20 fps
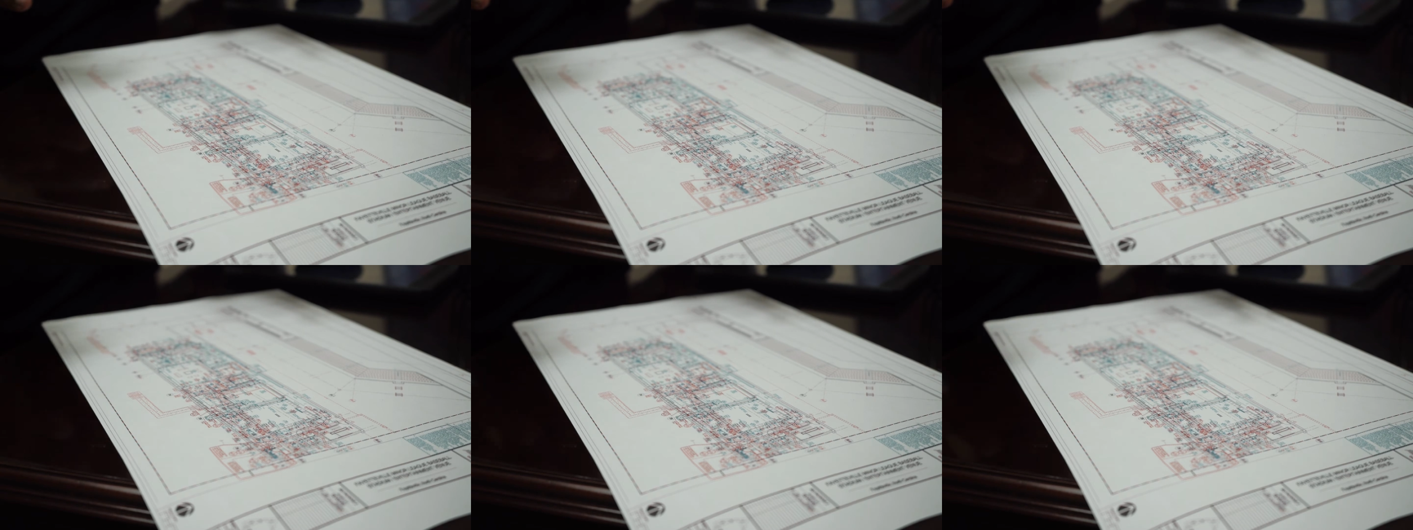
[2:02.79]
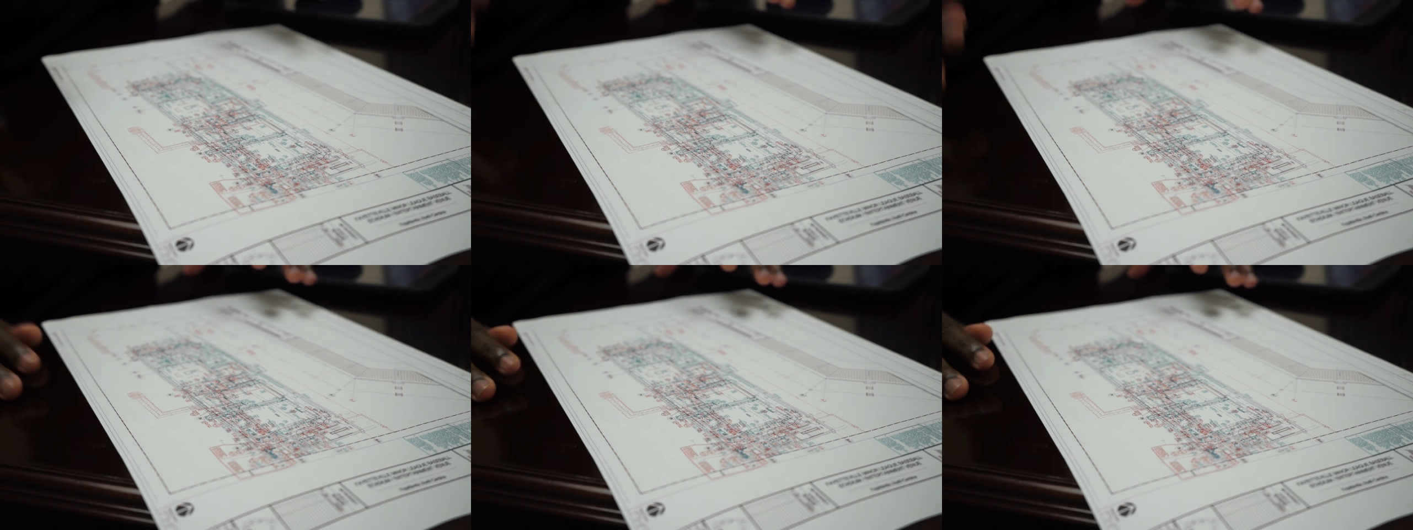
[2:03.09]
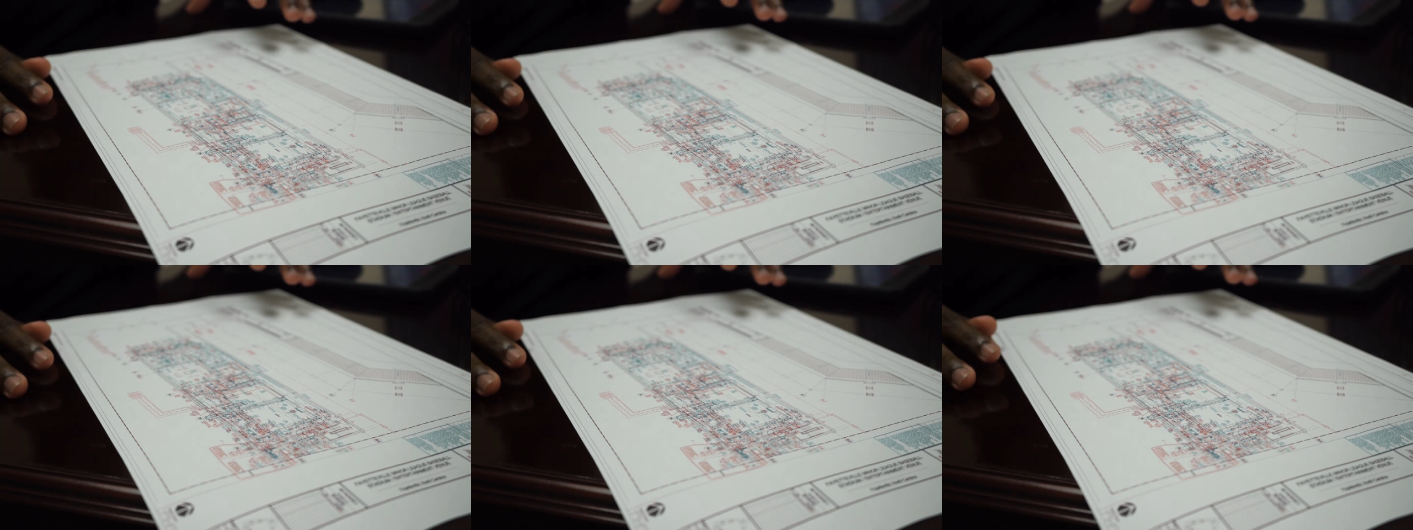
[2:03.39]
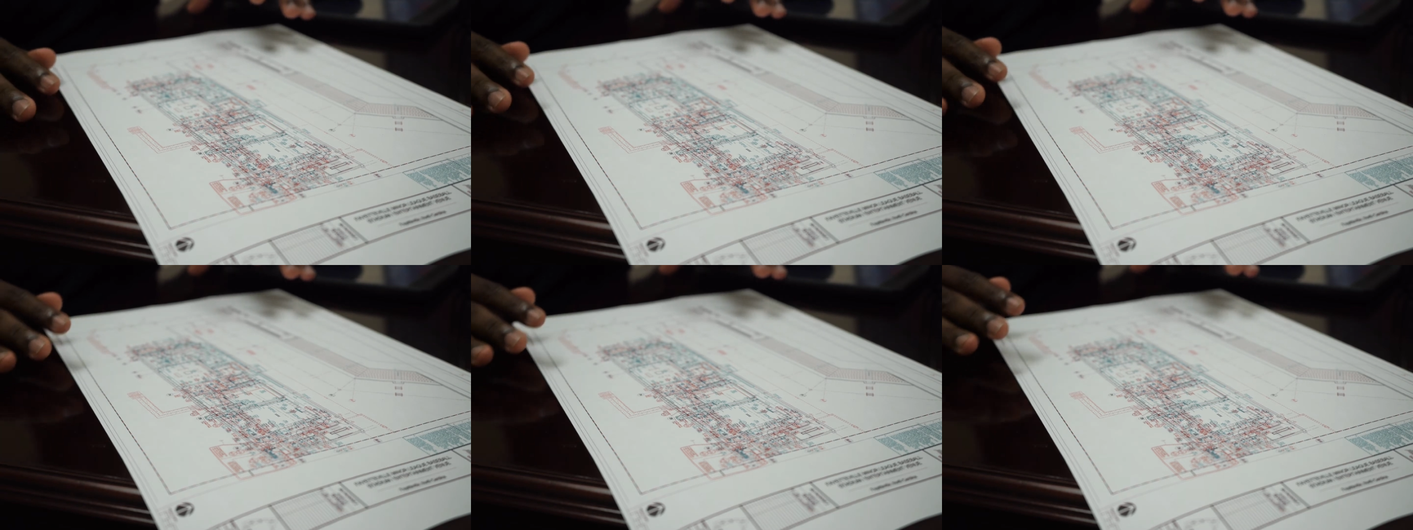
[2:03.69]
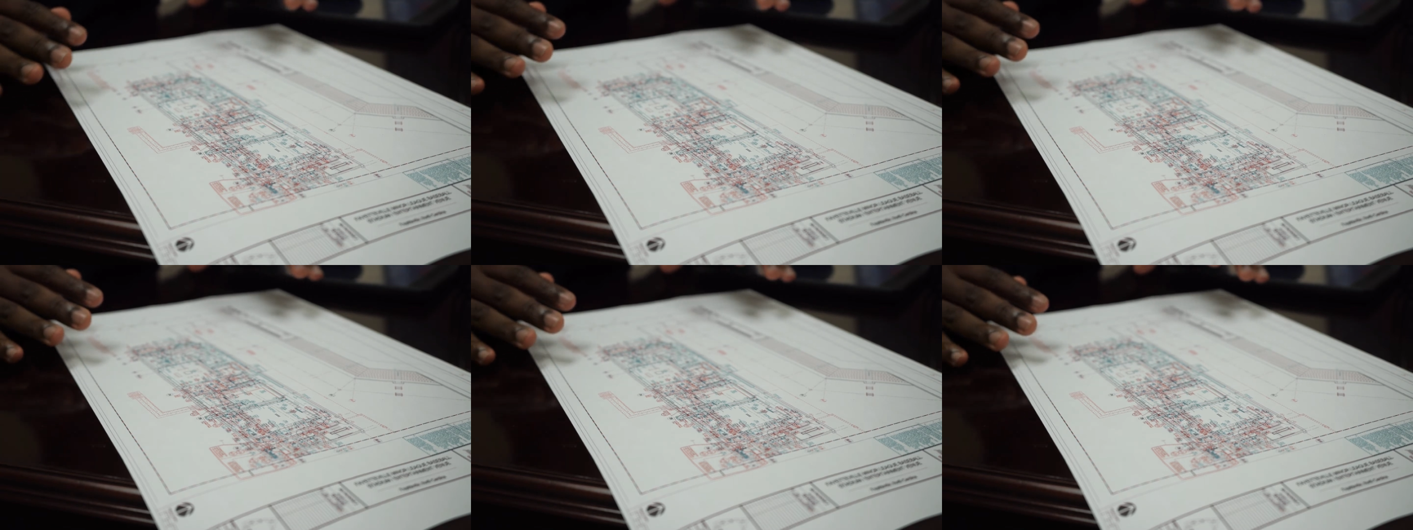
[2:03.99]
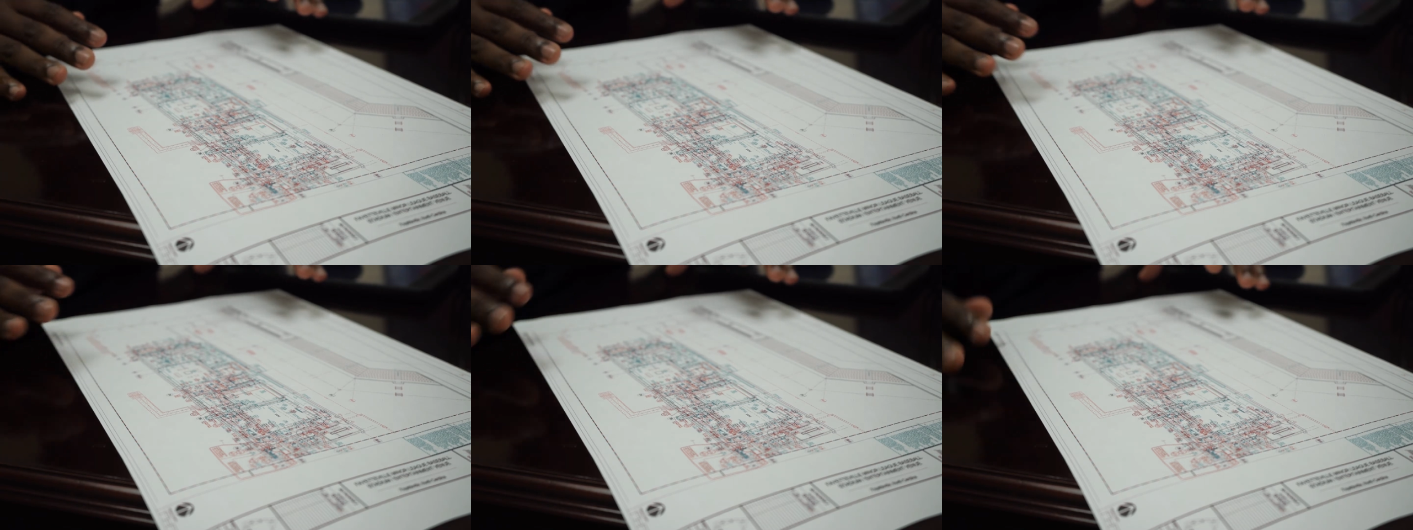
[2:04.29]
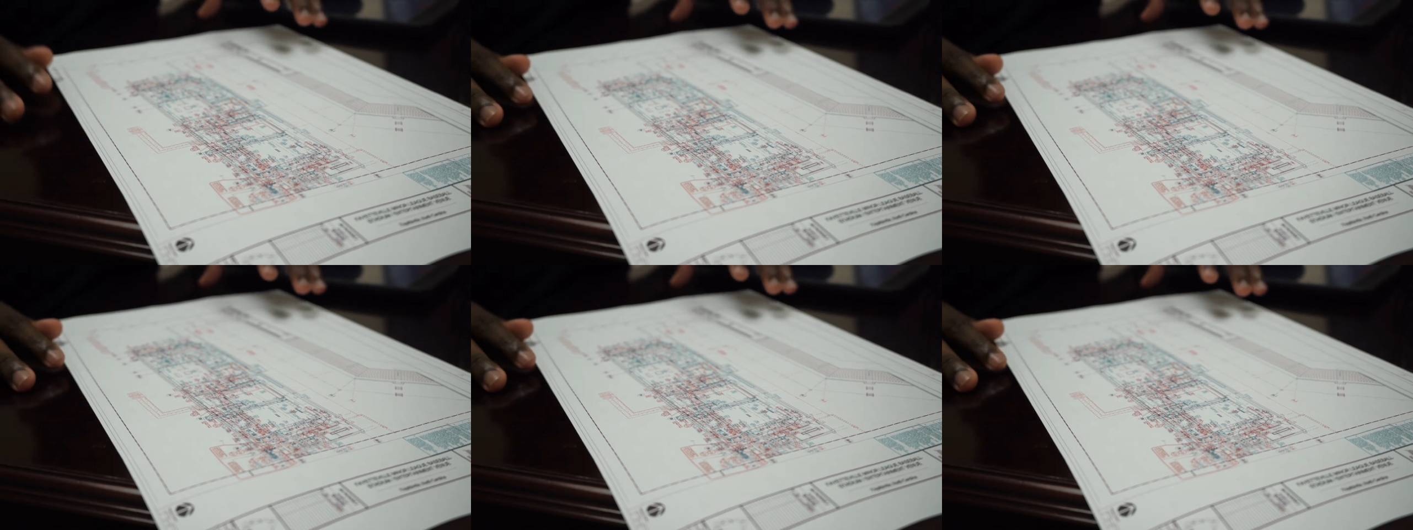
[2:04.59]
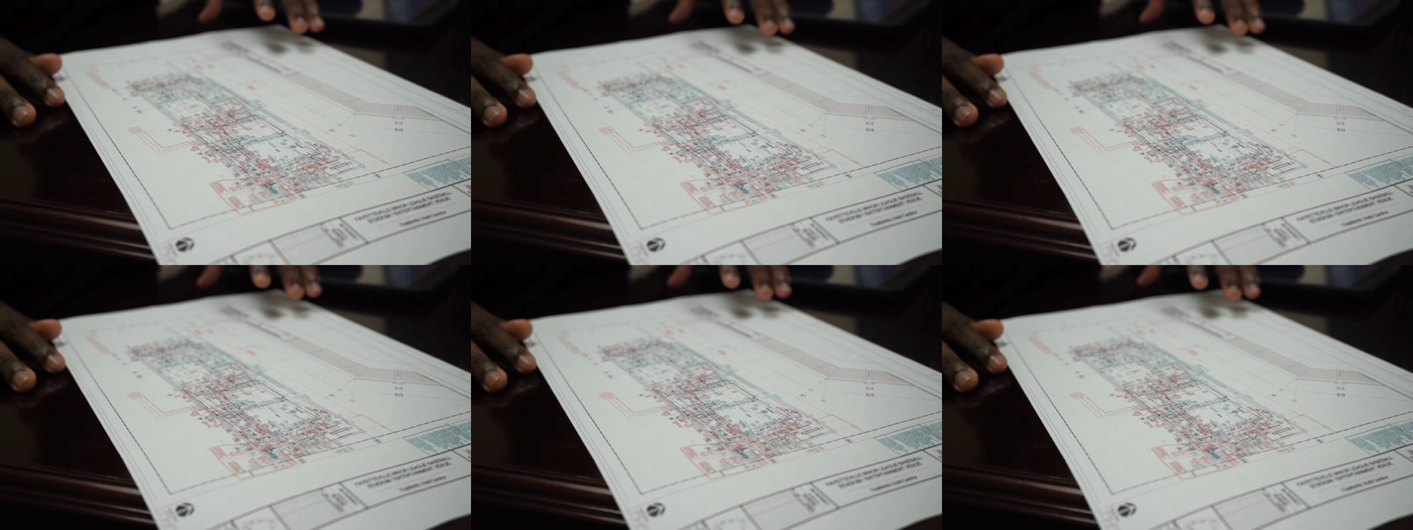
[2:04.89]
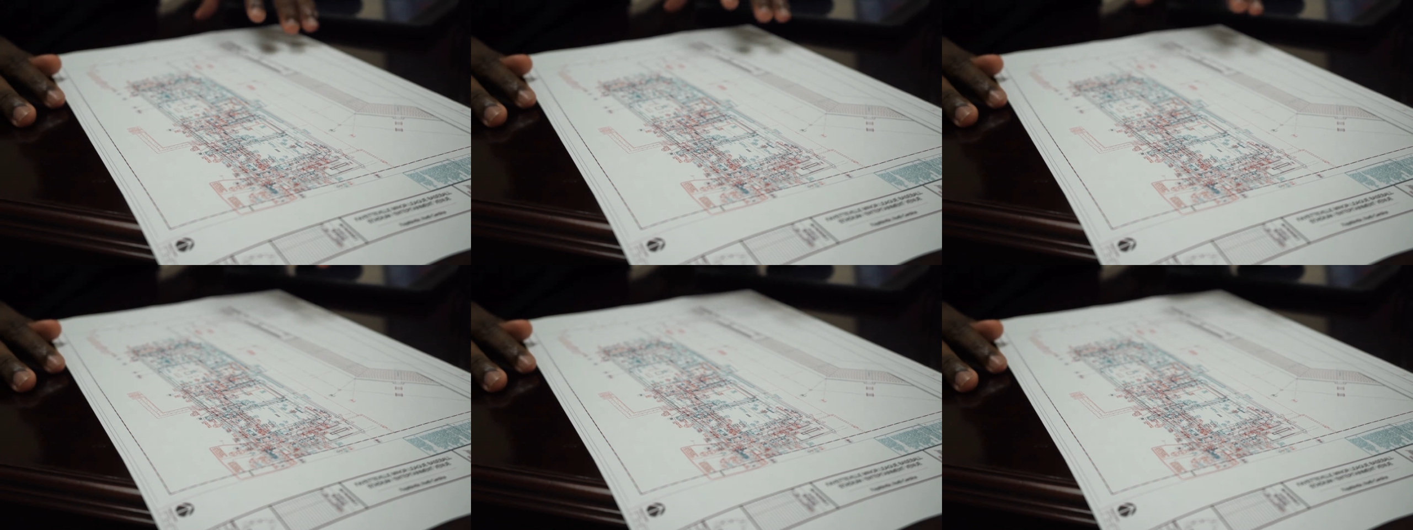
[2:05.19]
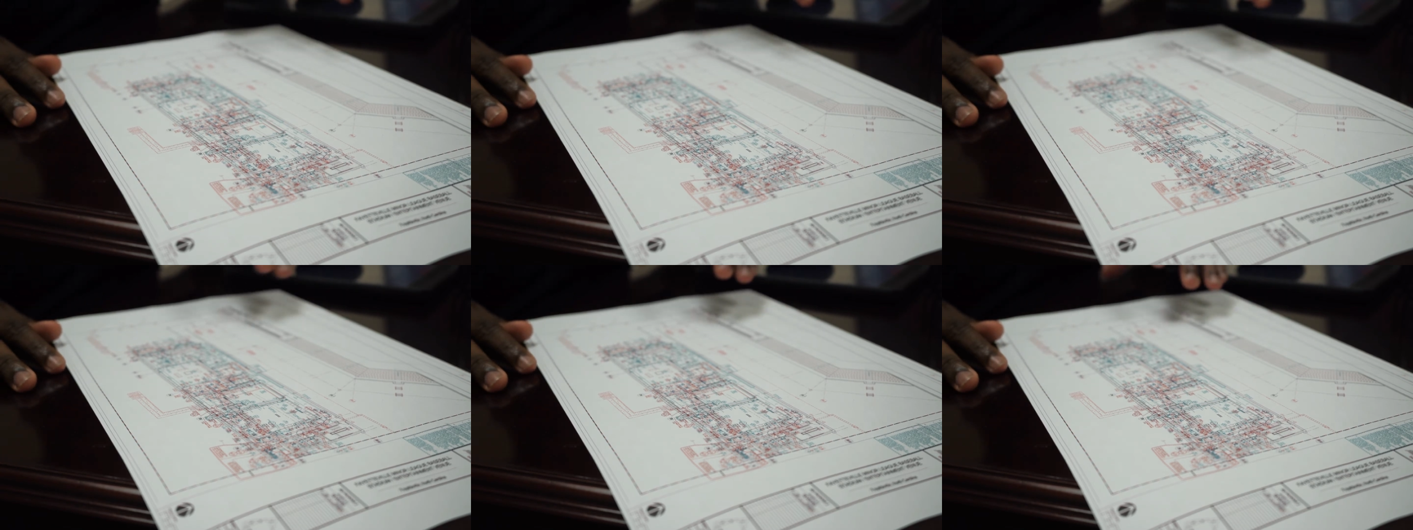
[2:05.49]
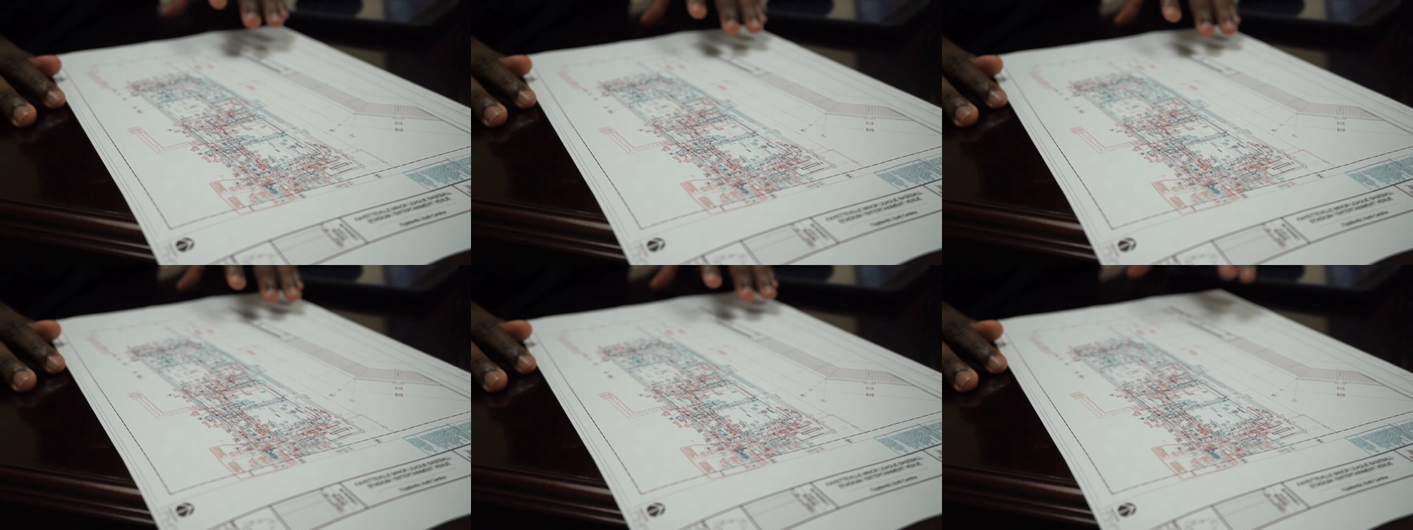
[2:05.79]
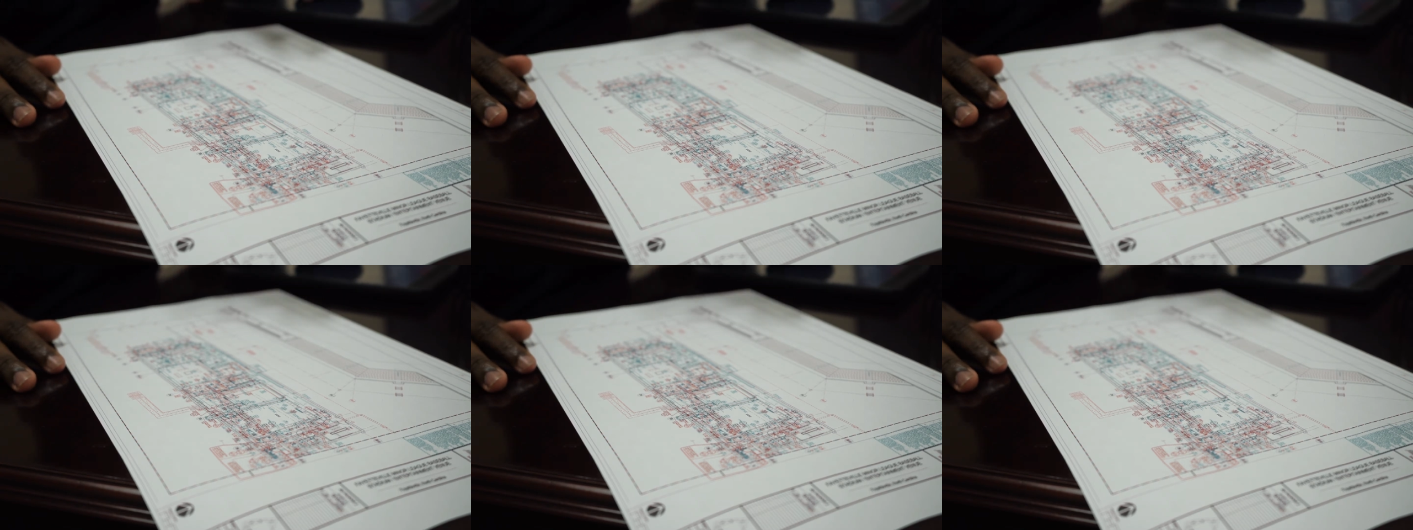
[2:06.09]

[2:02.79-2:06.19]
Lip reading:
[unreadable: no face in view]